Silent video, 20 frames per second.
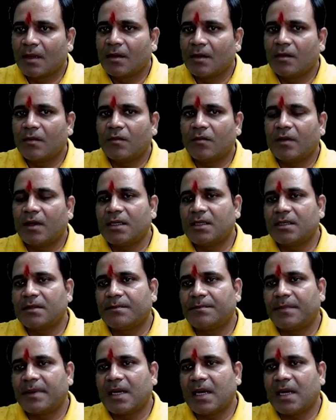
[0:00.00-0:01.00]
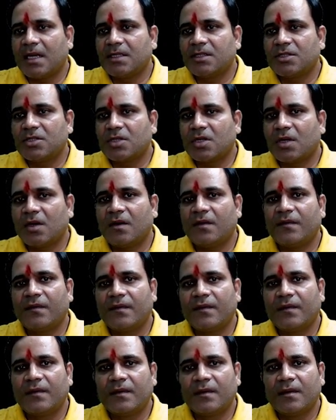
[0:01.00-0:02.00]
what? Branch of
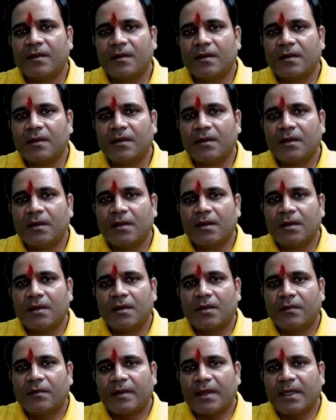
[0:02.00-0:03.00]
what